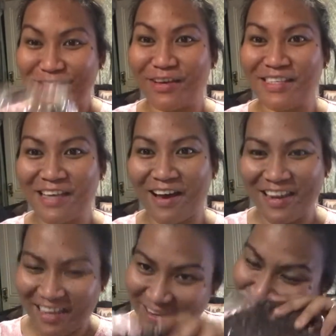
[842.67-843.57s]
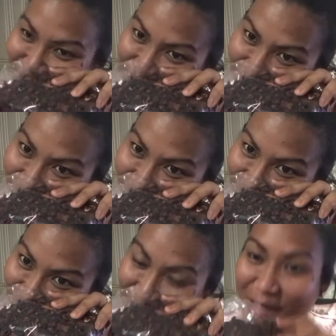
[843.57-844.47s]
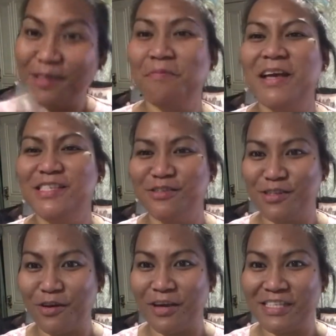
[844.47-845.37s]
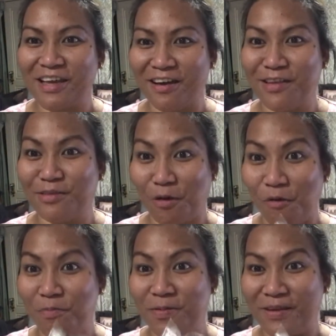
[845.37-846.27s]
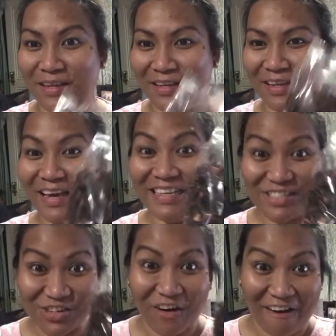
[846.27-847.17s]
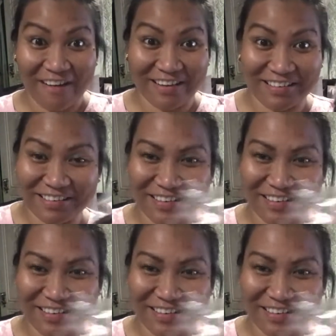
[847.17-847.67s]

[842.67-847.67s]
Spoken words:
So excited. Makes you so excited to open it and try it.